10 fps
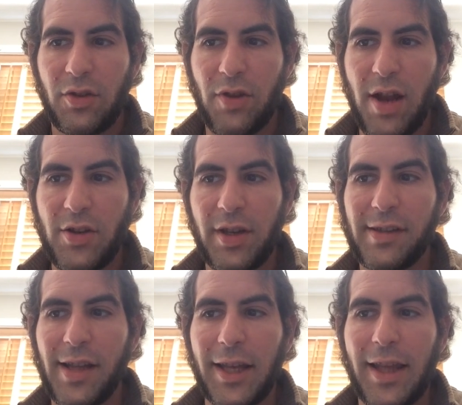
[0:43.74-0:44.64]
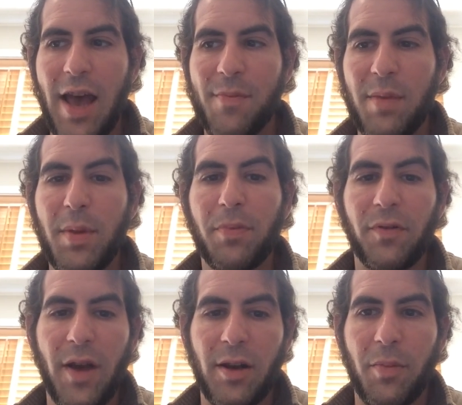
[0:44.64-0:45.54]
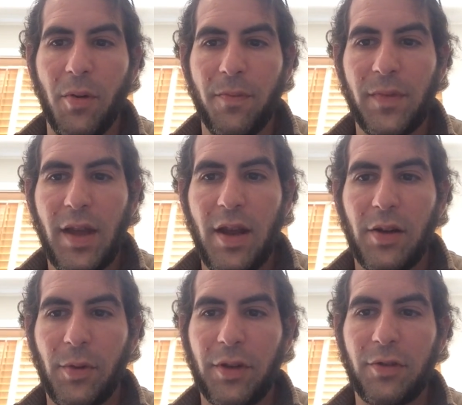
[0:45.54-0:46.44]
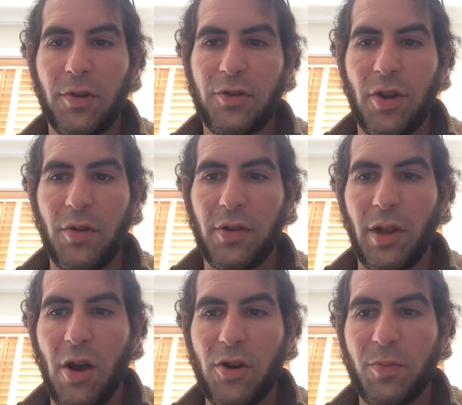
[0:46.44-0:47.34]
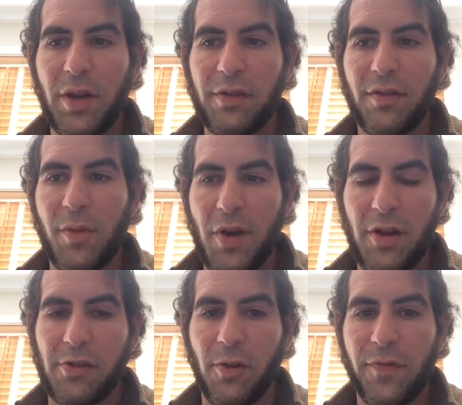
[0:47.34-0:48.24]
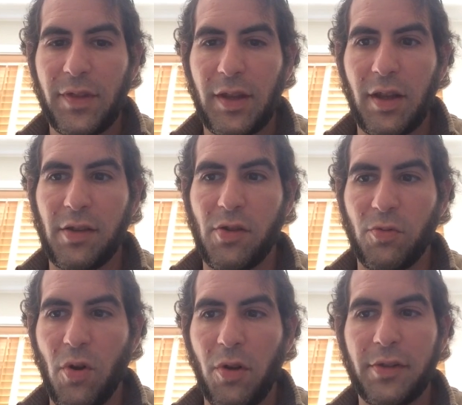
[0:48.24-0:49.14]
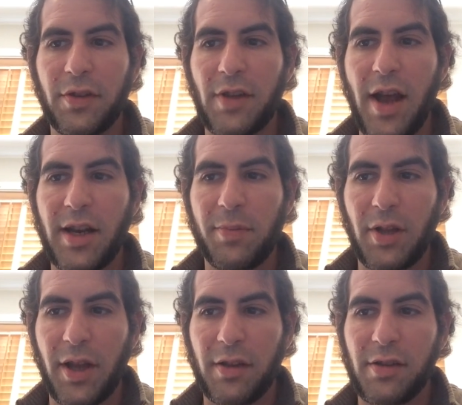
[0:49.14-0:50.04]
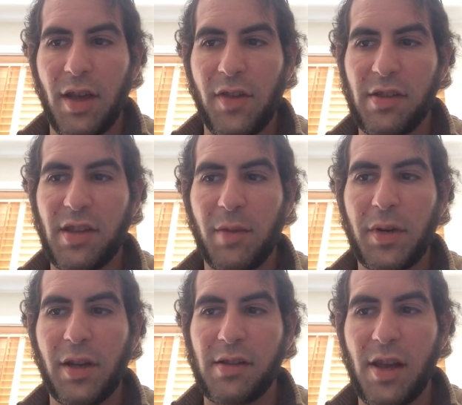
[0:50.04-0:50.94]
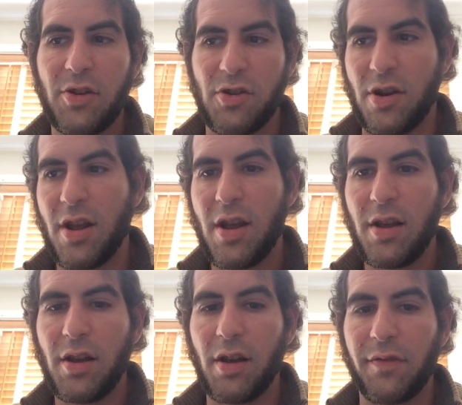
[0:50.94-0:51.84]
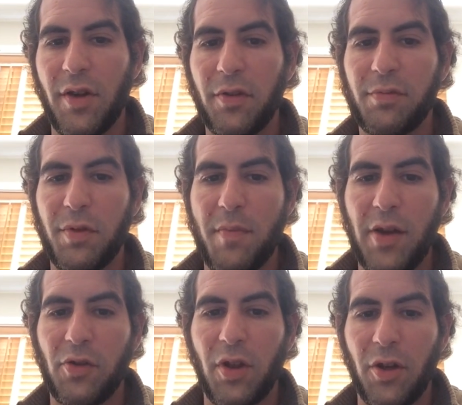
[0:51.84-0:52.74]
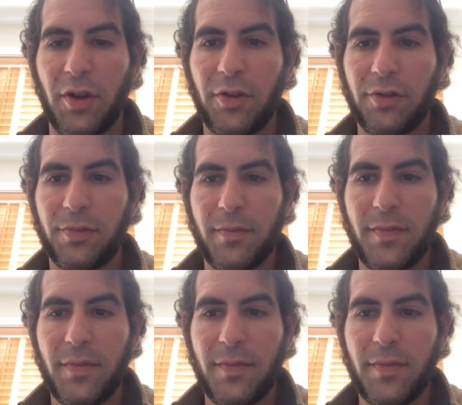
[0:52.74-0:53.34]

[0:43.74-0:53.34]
Tragedies like that may be preventable. Research shows a large piece of the puzzle is the role society plays in the stigmatization of those with mental illness.